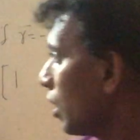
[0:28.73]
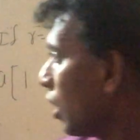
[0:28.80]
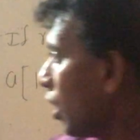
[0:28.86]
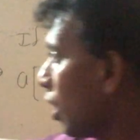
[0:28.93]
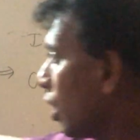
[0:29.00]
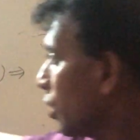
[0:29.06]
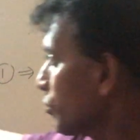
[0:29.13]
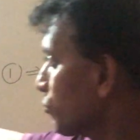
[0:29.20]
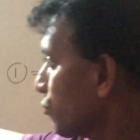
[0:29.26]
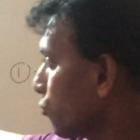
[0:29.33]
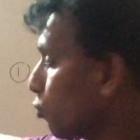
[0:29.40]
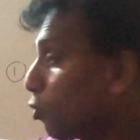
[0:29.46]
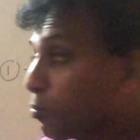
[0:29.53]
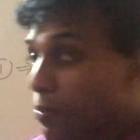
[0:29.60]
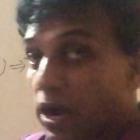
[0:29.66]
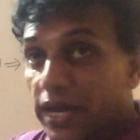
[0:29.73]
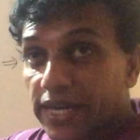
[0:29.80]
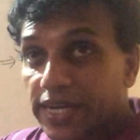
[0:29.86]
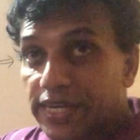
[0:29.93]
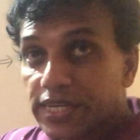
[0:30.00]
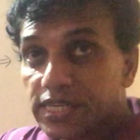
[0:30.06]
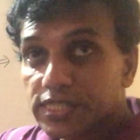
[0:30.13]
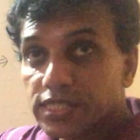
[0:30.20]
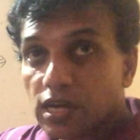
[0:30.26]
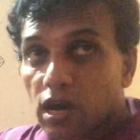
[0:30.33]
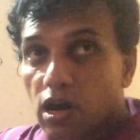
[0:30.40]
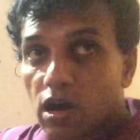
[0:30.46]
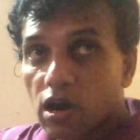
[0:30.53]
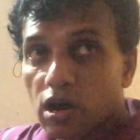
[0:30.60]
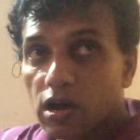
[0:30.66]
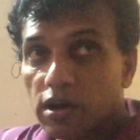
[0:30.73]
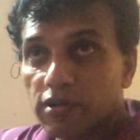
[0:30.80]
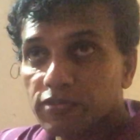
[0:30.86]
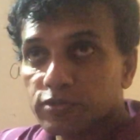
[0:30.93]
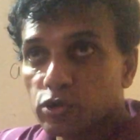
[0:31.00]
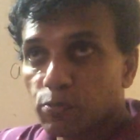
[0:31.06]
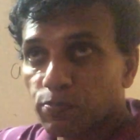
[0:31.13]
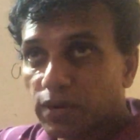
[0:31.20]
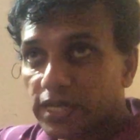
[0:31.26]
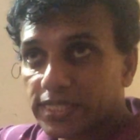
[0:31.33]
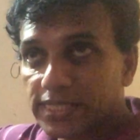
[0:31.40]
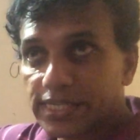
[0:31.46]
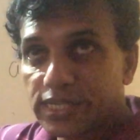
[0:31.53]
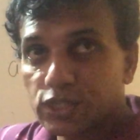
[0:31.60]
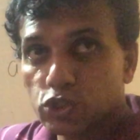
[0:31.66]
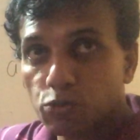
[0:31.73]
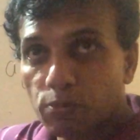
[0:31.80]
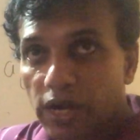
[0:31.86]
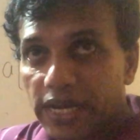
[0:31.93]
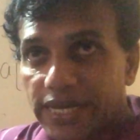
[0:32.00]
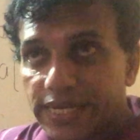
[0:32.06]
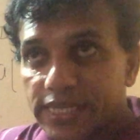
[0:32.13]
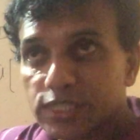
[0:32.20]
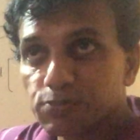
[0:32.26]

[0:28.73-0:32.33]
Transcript: R for minus half, so plus into minus,